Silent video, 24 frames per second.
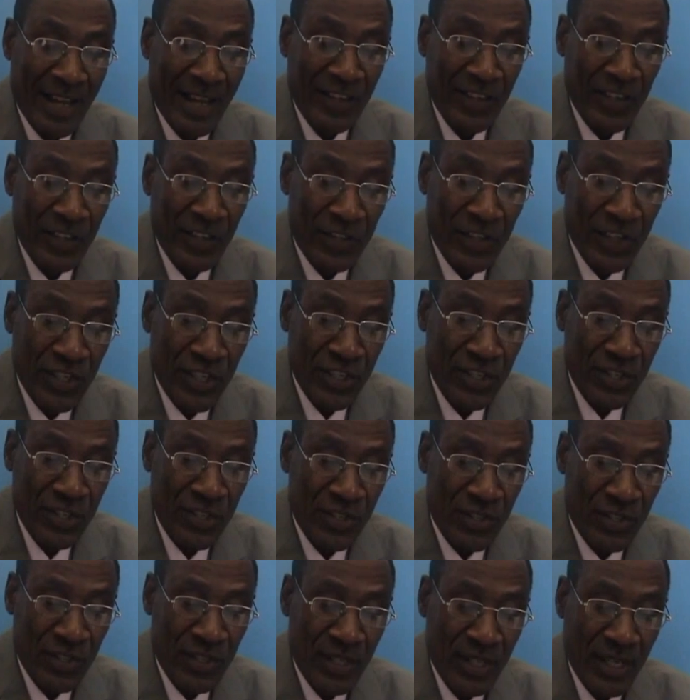And
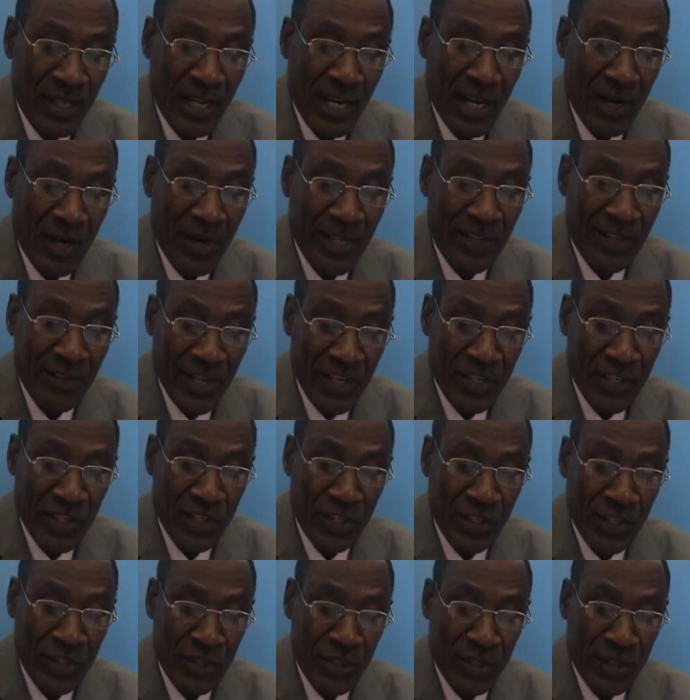since our
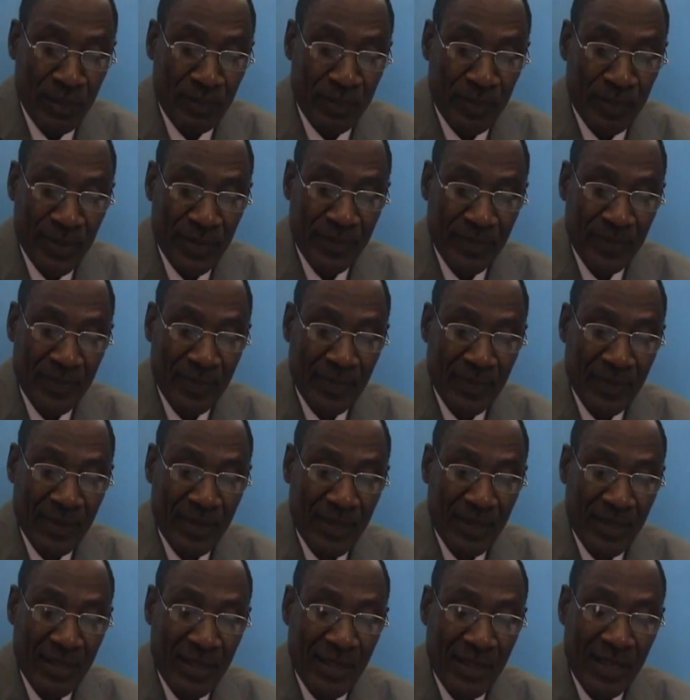relationship
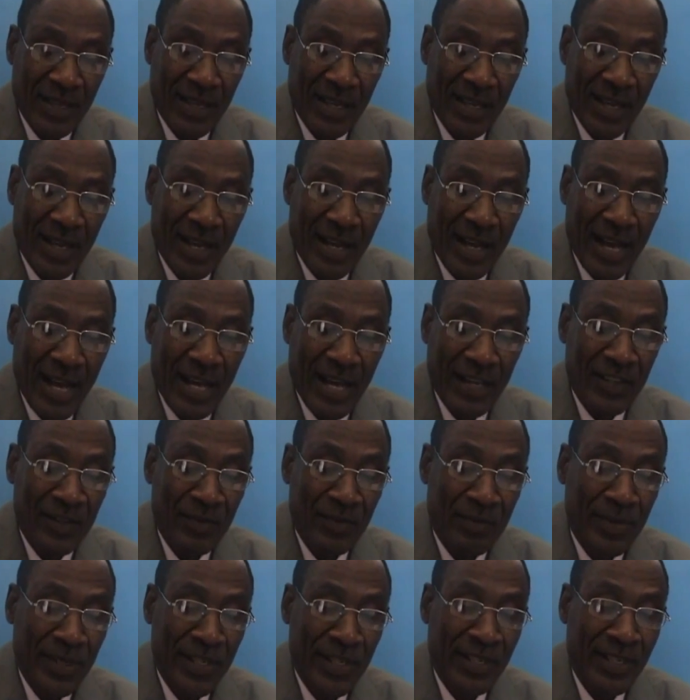
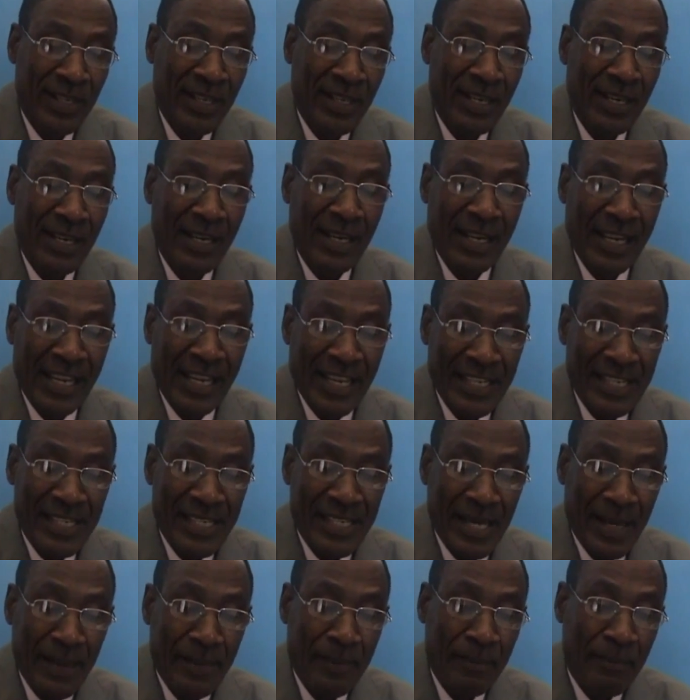had been
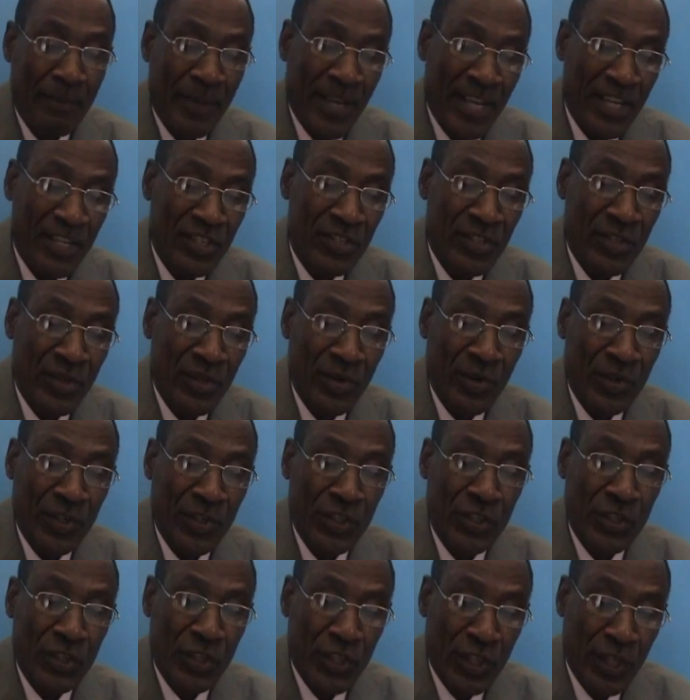later based
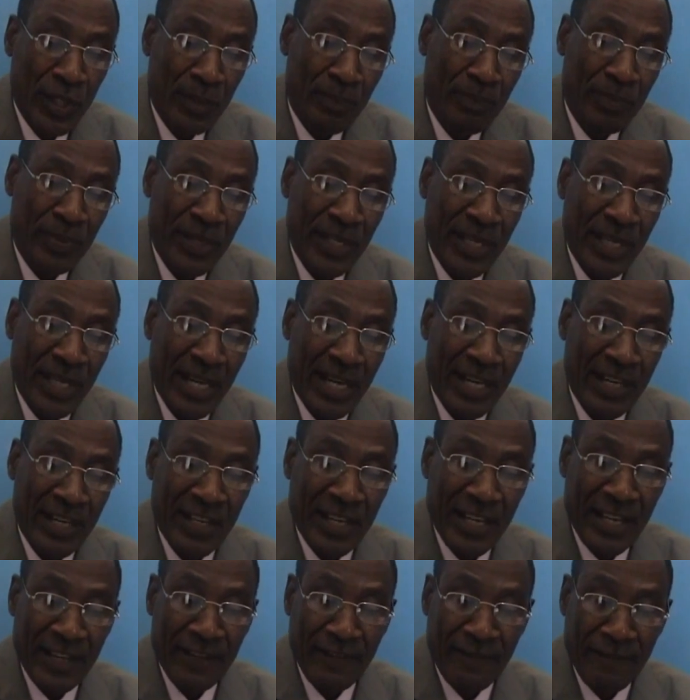on cheap
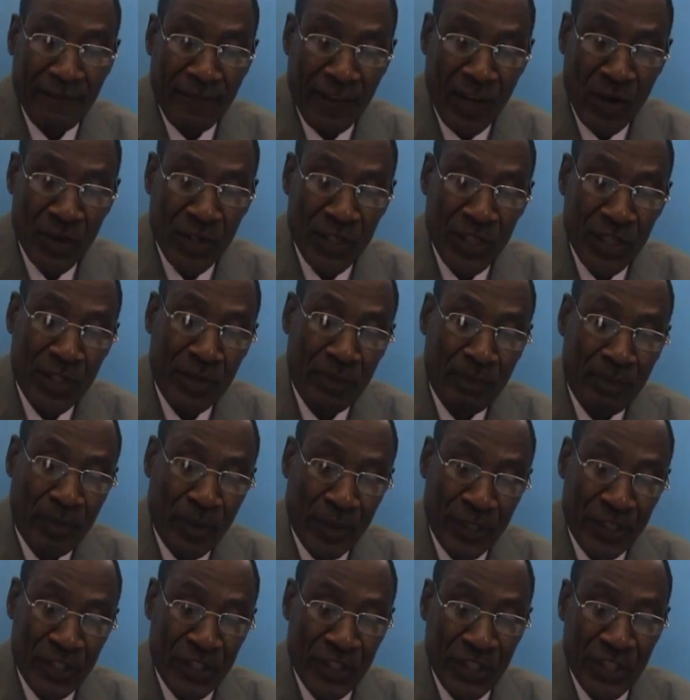and unfounded
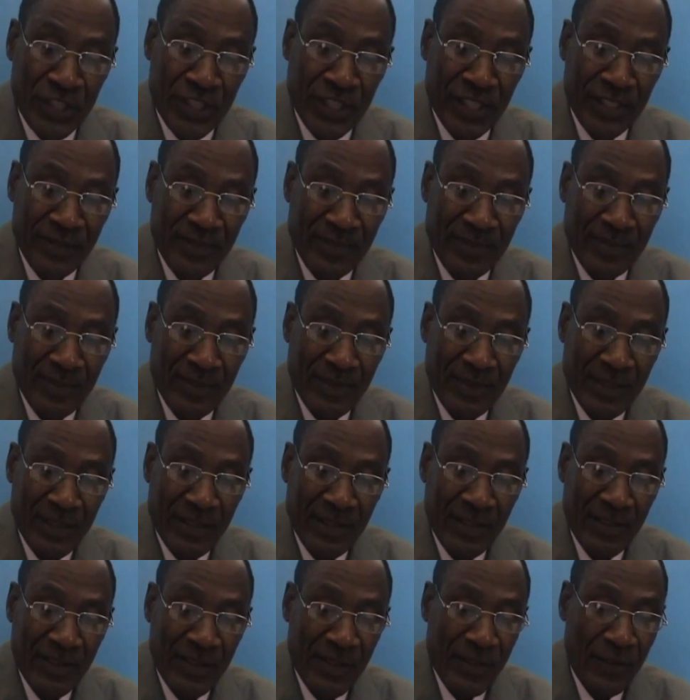politicking,
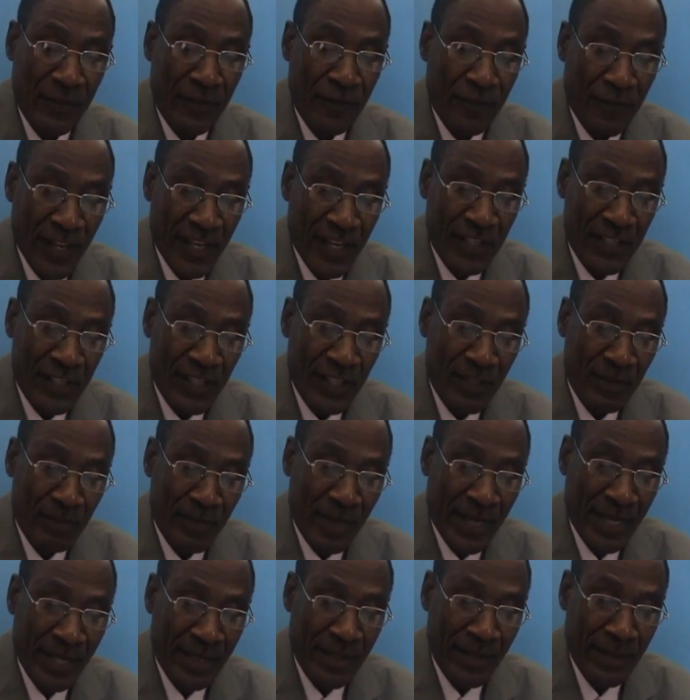effected
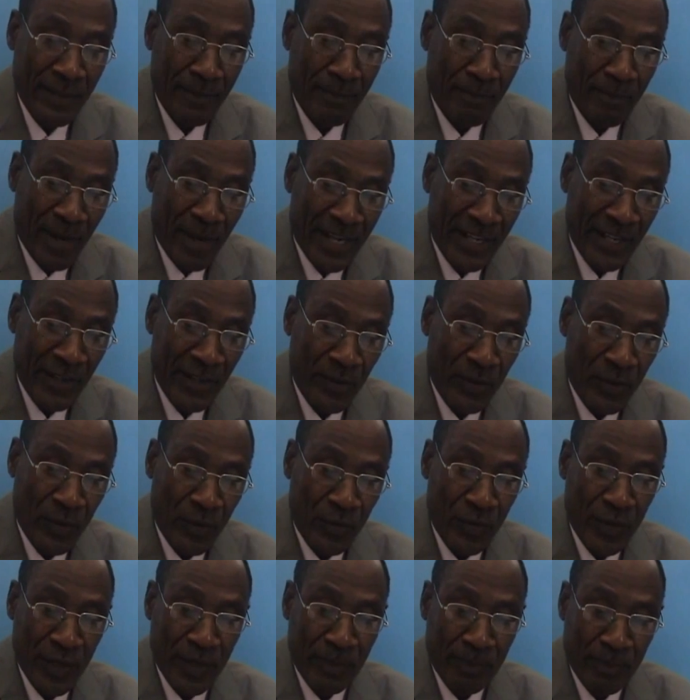by the
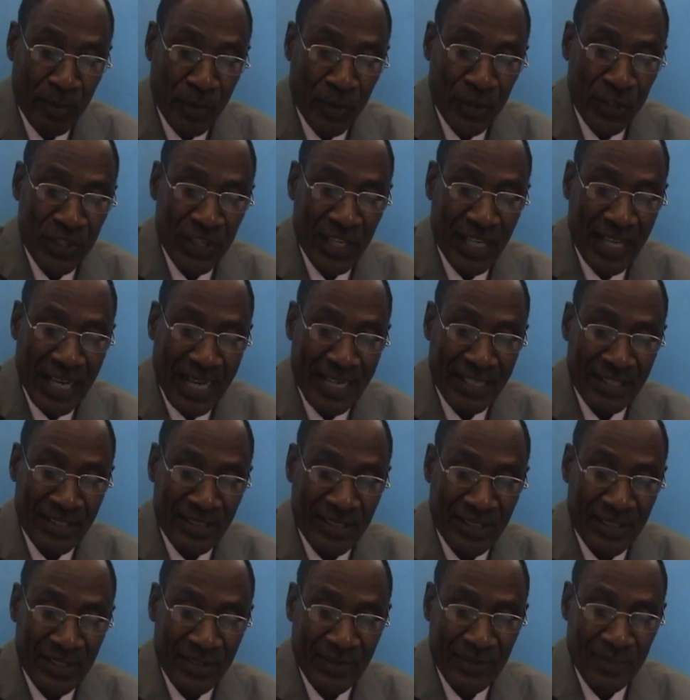barrel of the police
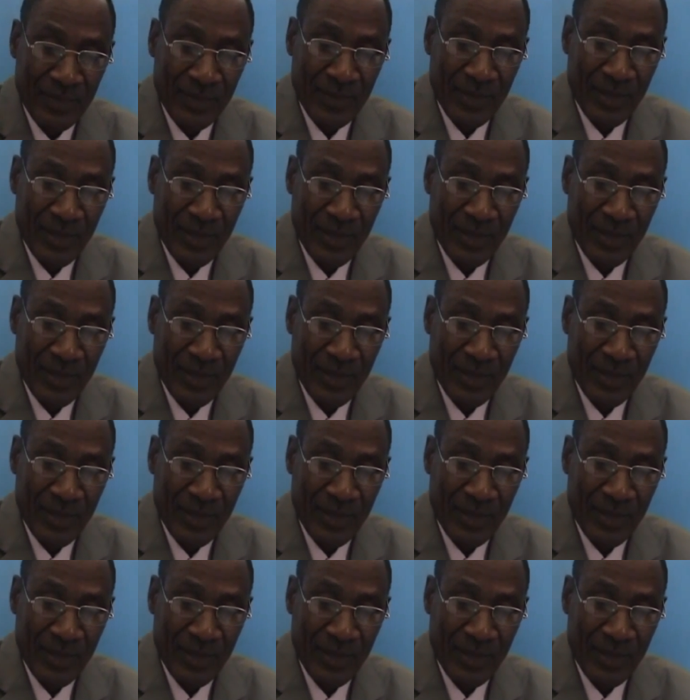guns,